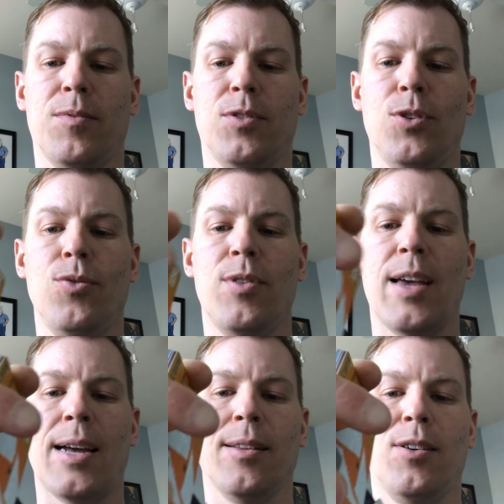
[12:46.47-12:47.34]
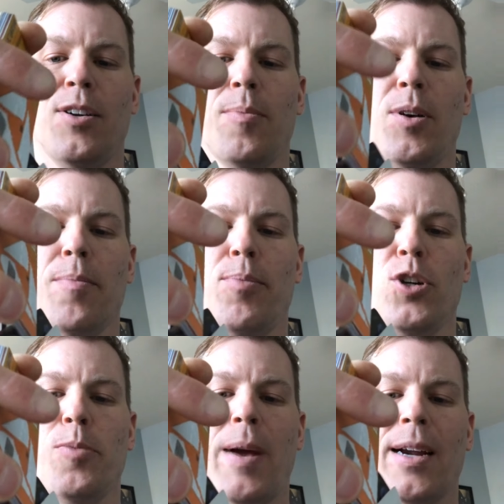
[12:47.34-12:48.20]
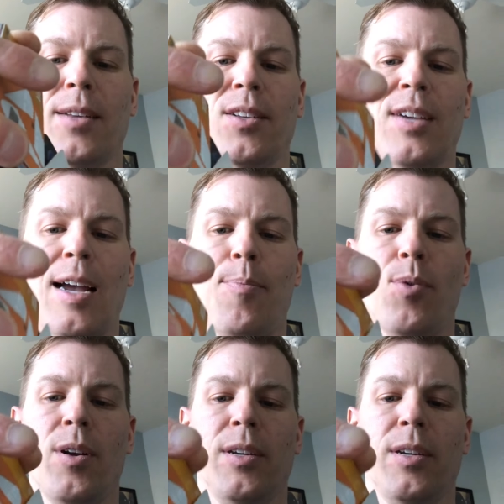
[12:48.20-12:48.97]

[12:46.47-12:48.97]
do that little number and push back on the top one,